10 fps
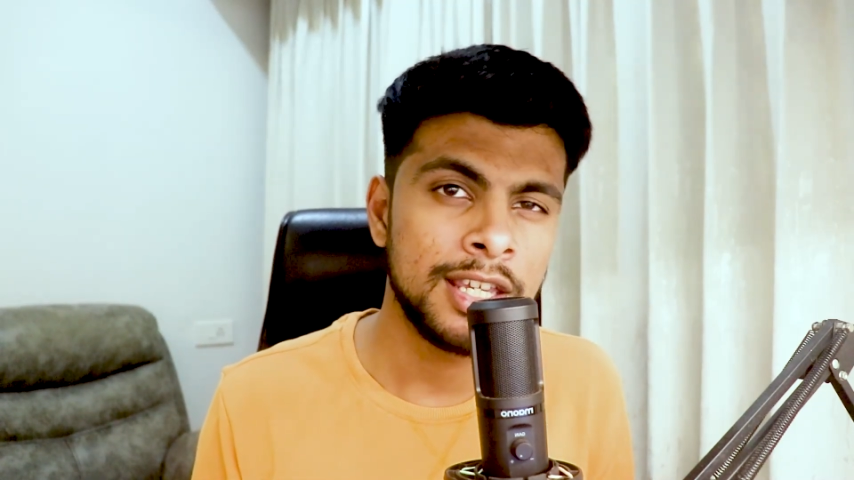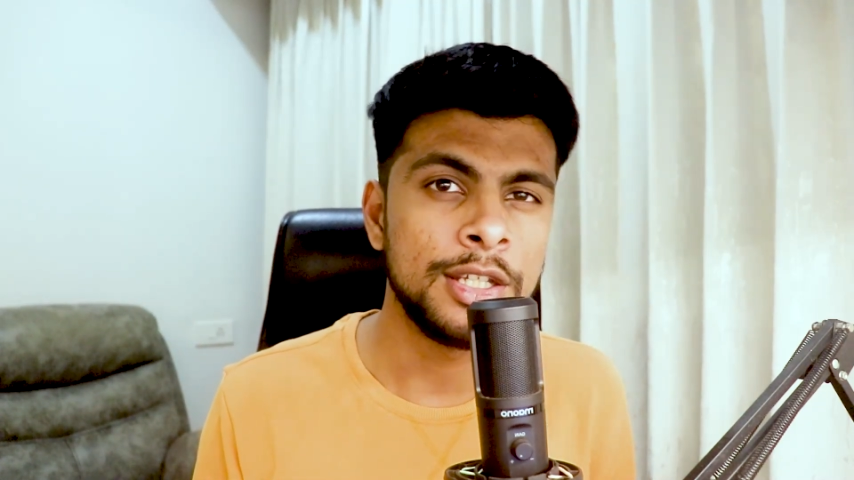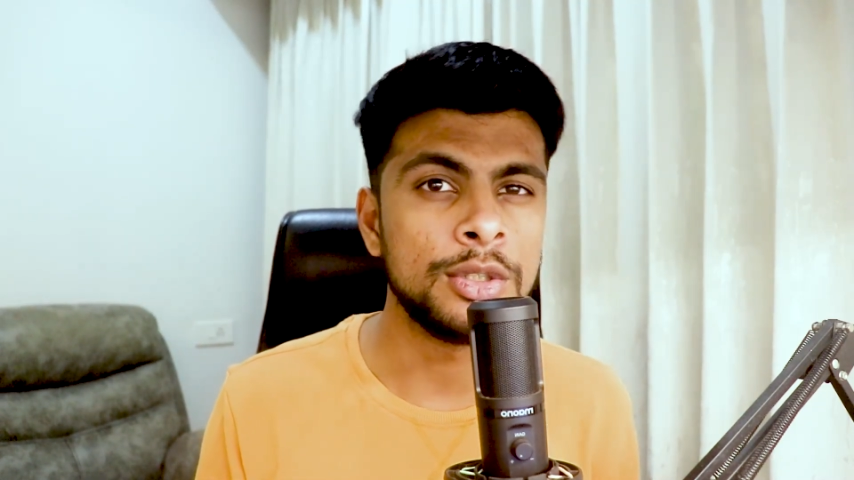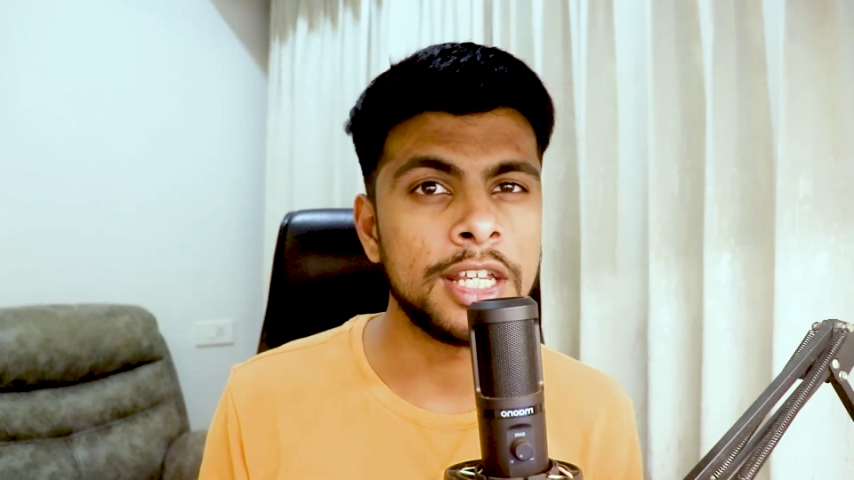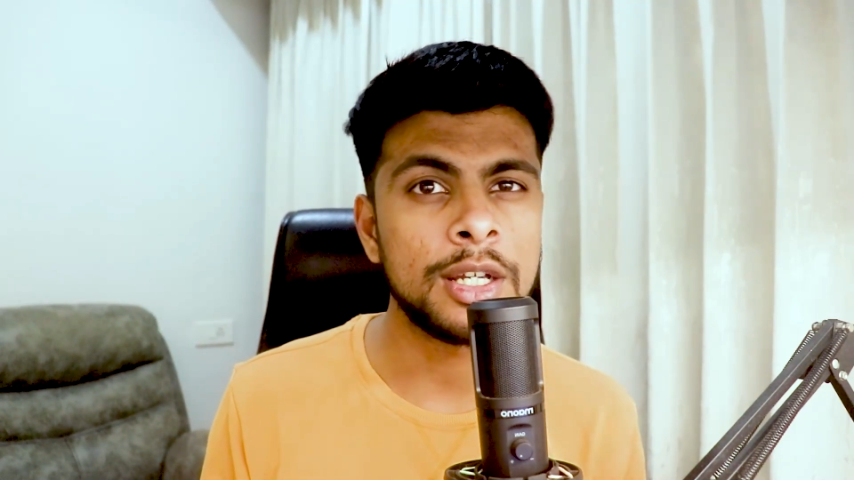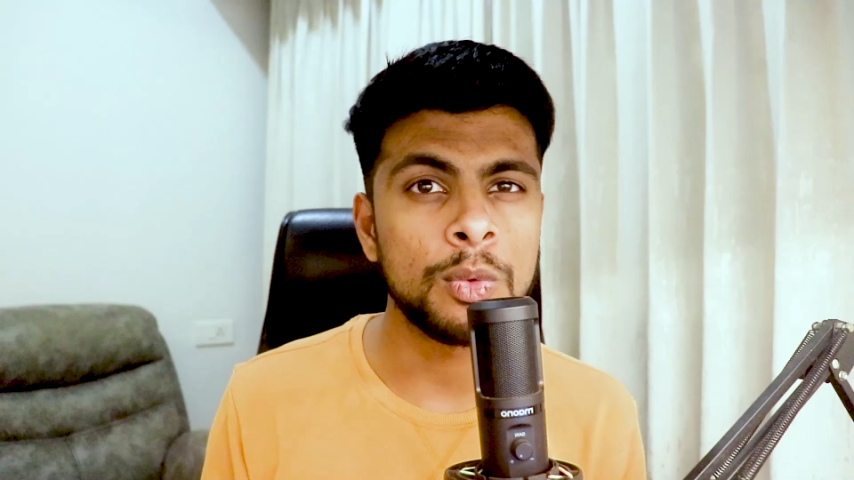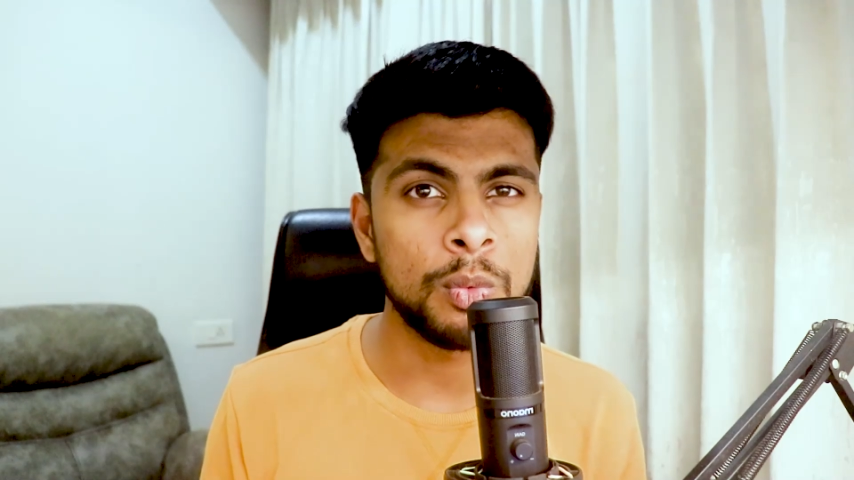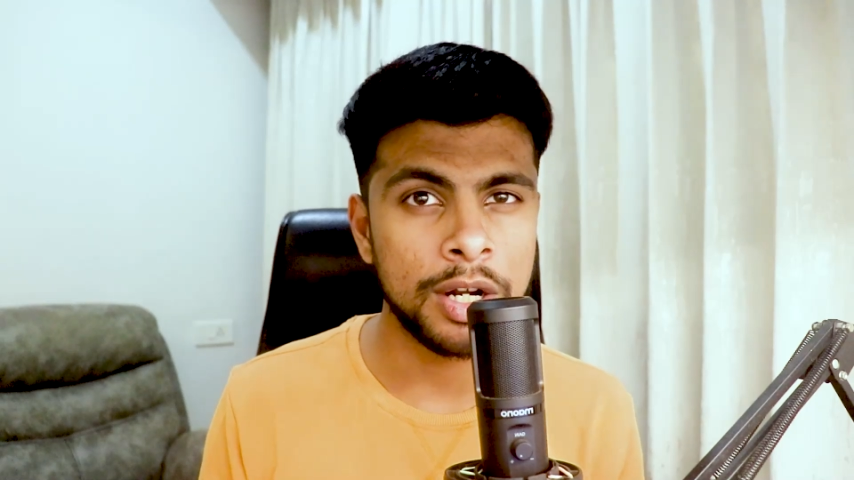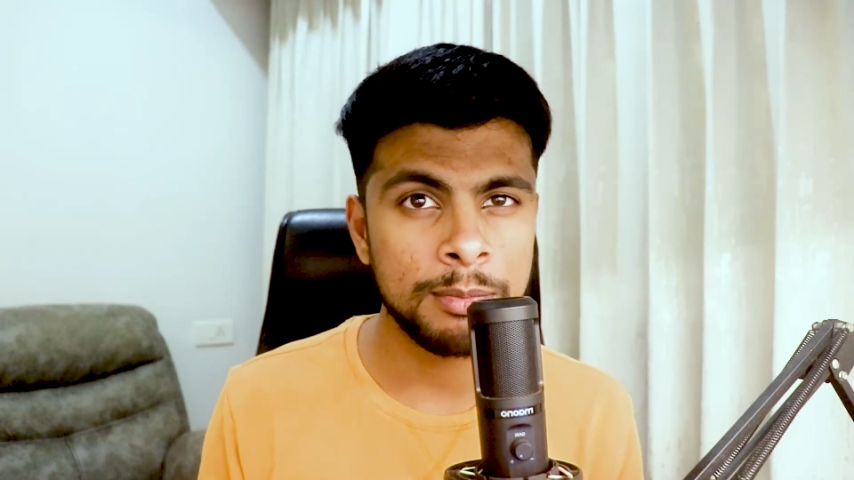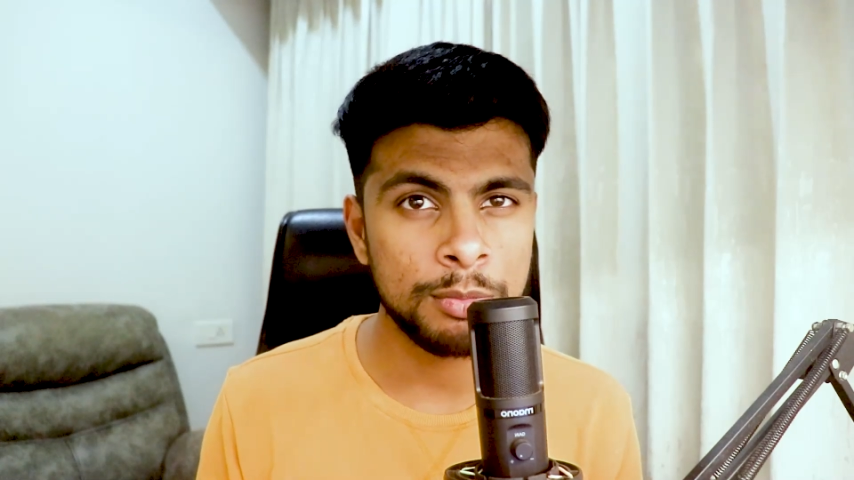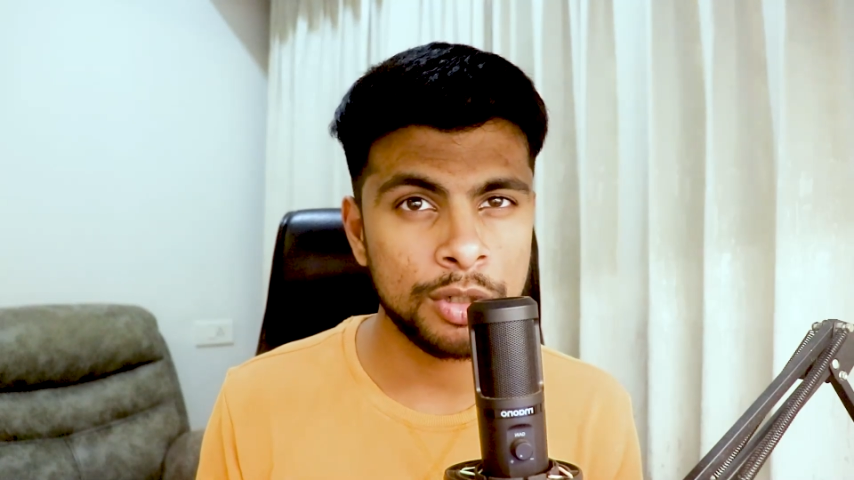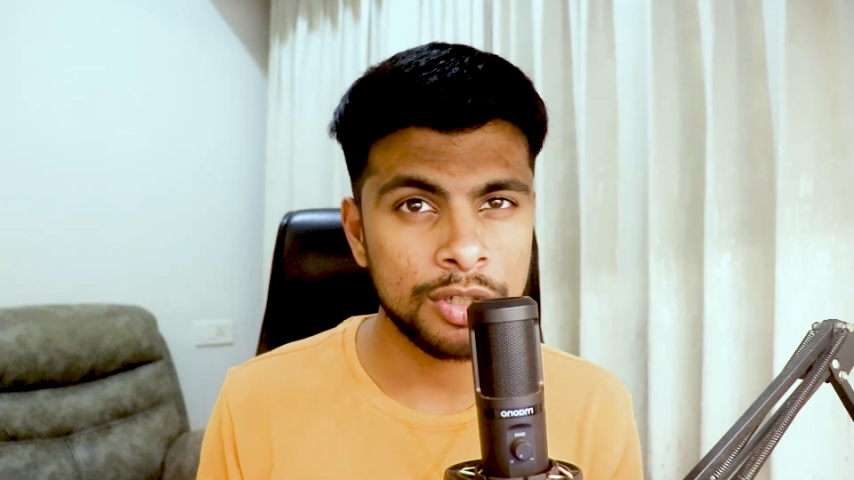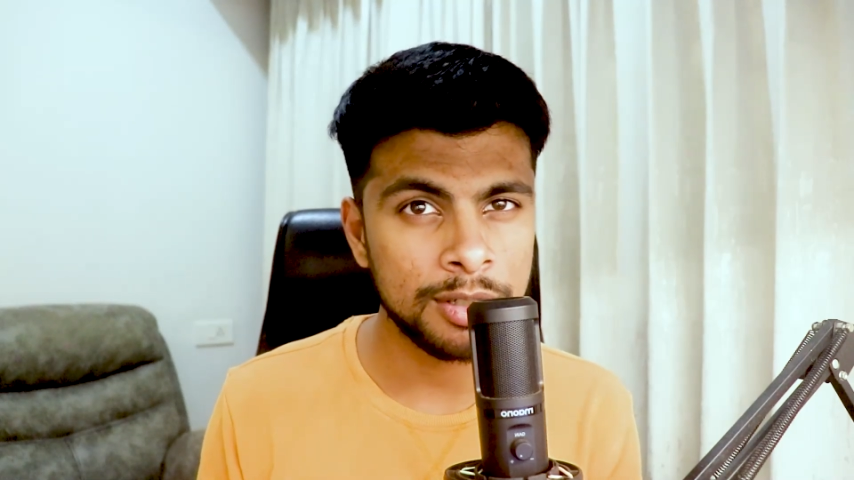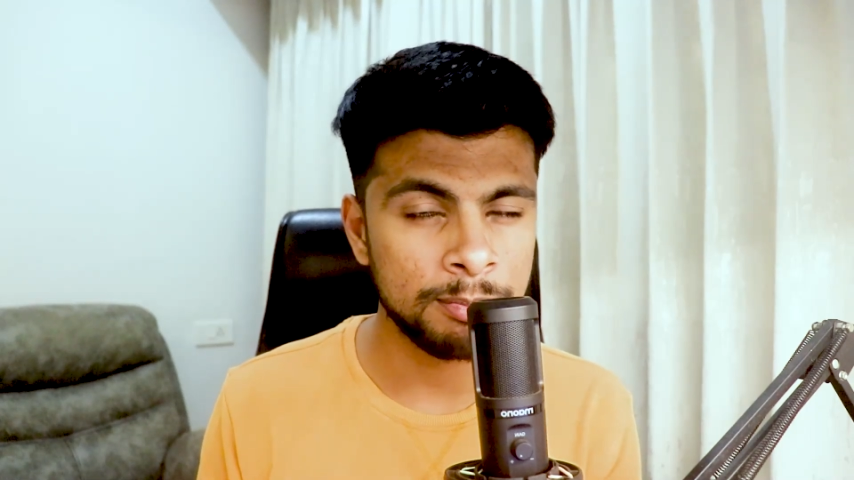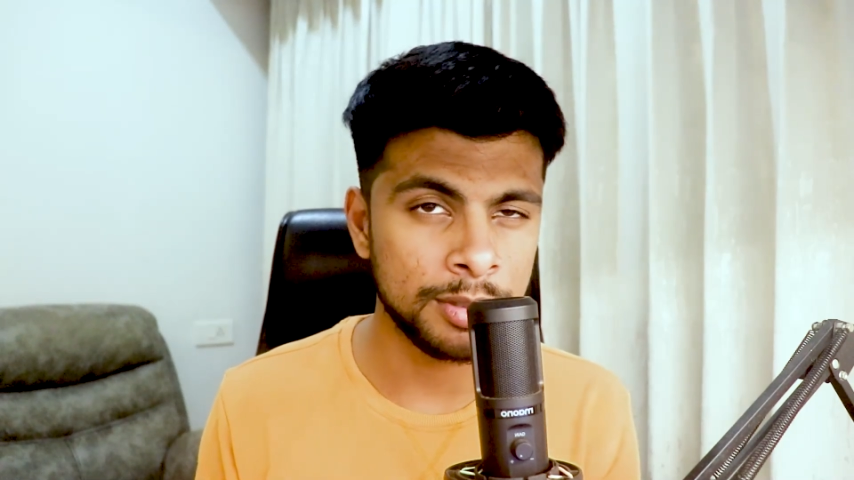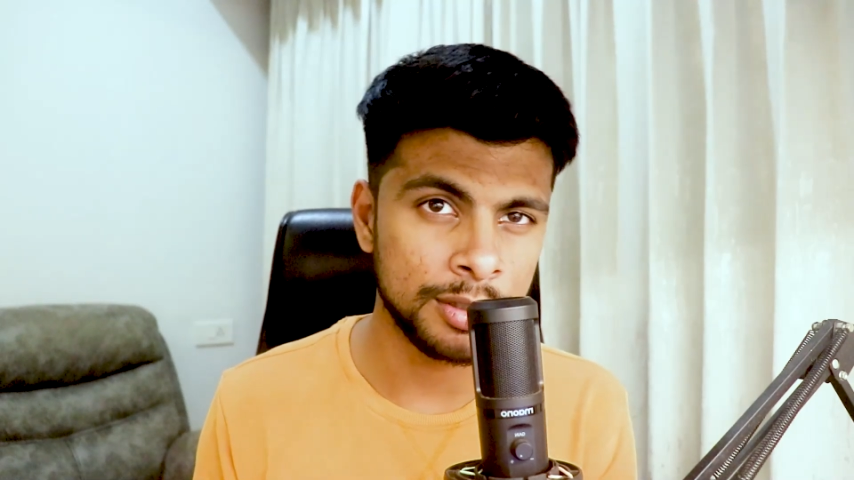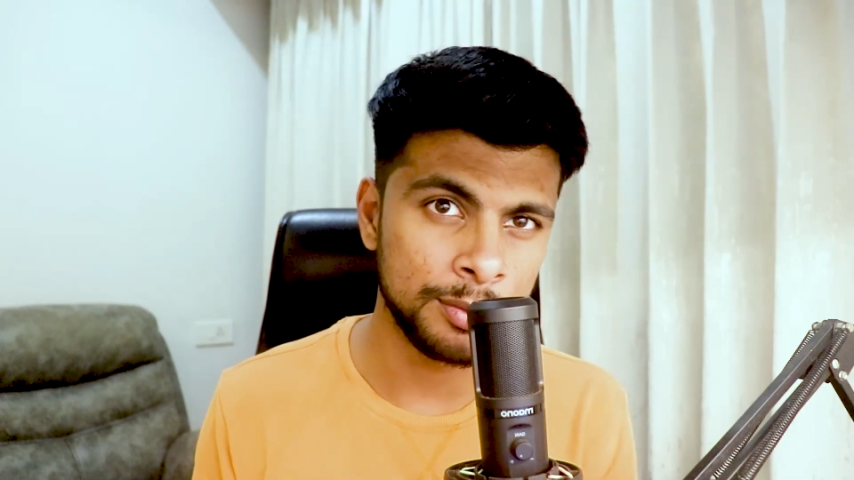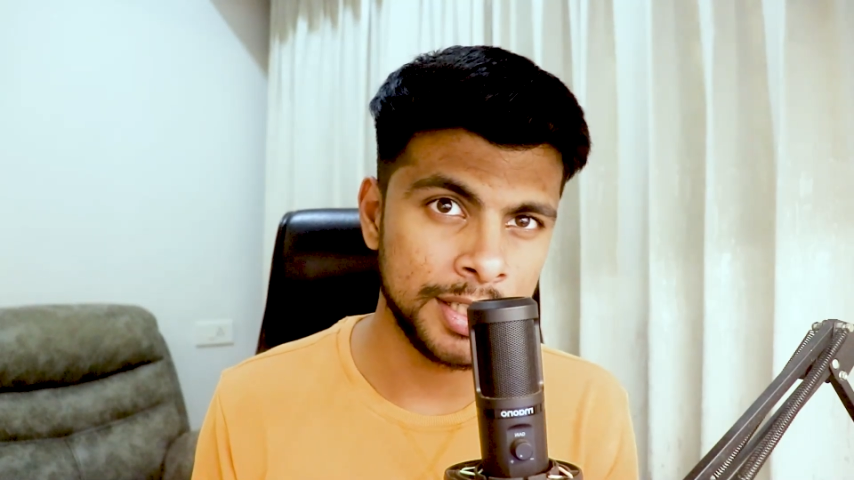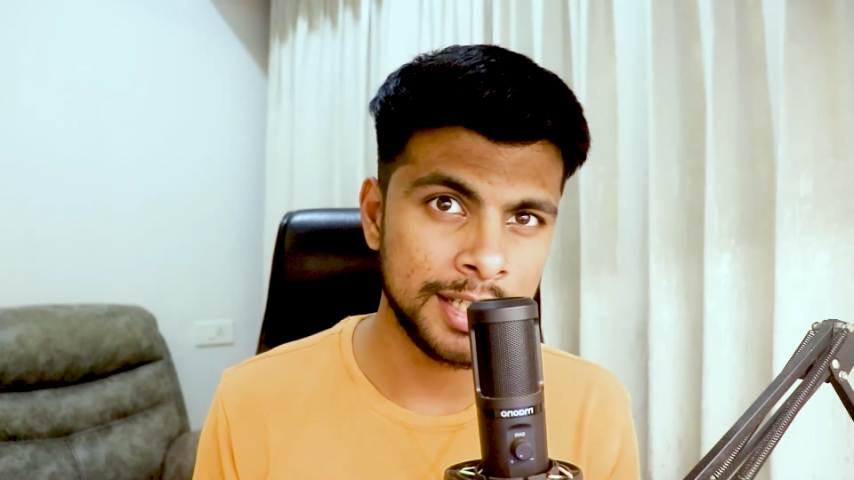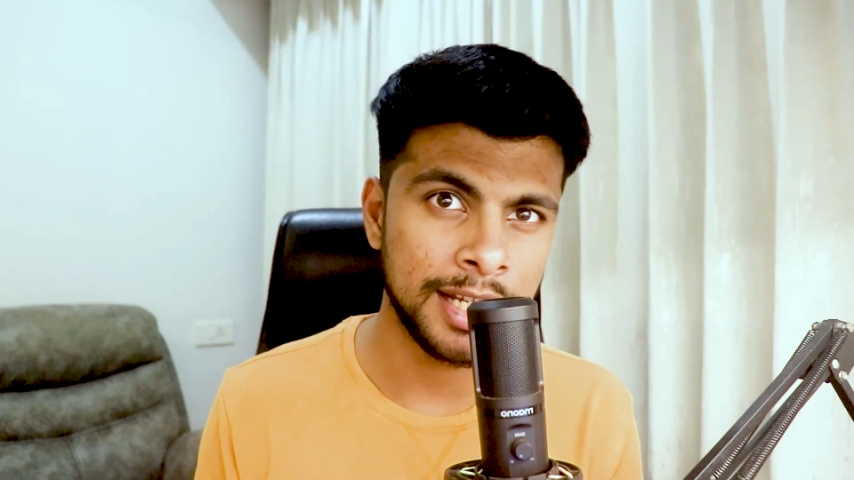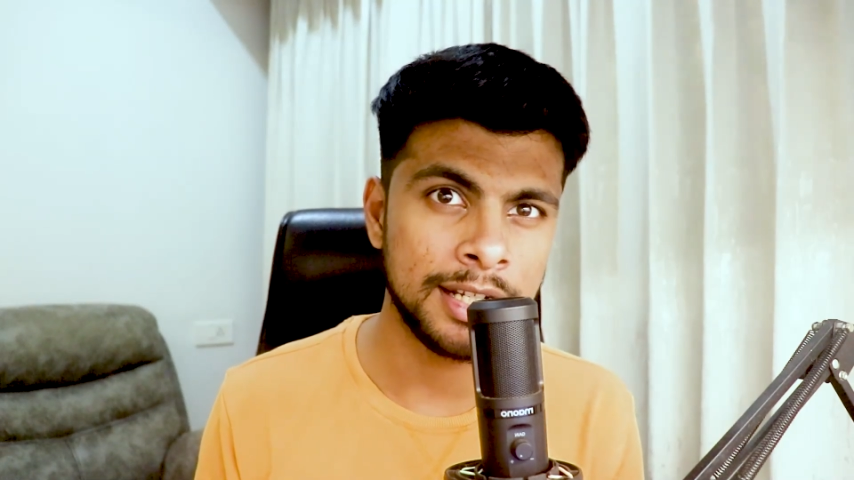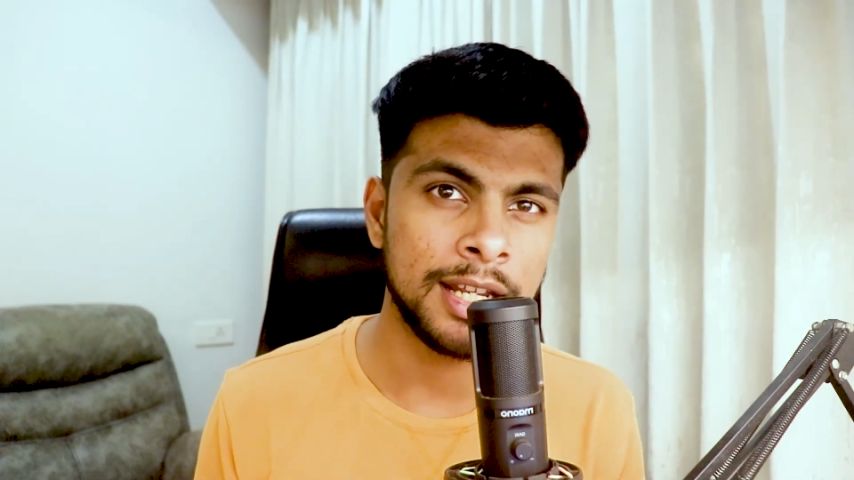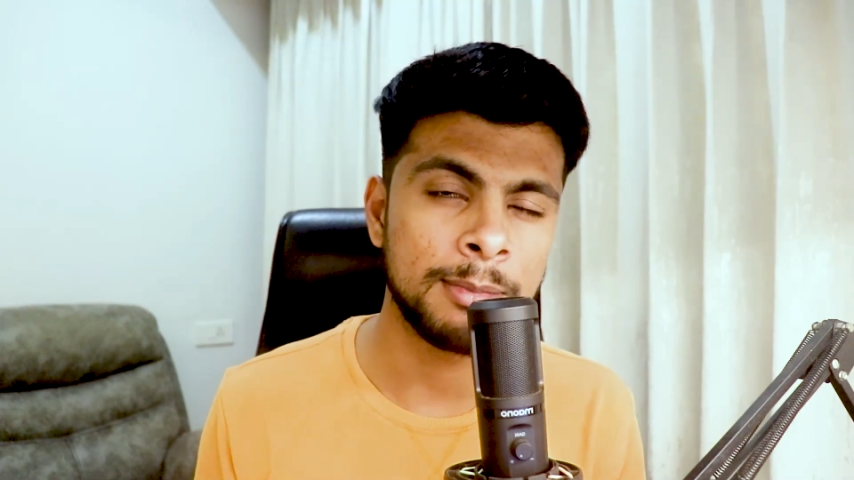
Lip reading: You take one mock per weekend.